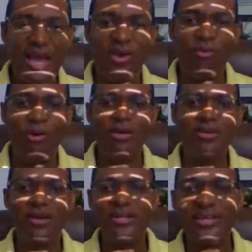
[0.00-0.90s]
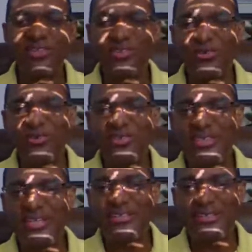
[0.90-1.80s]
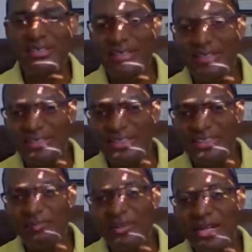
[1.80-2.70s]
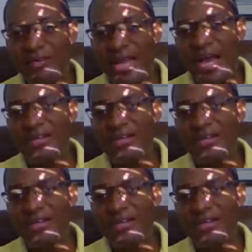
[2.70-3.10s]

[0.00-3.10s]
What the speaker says: And what are the associated disciplinary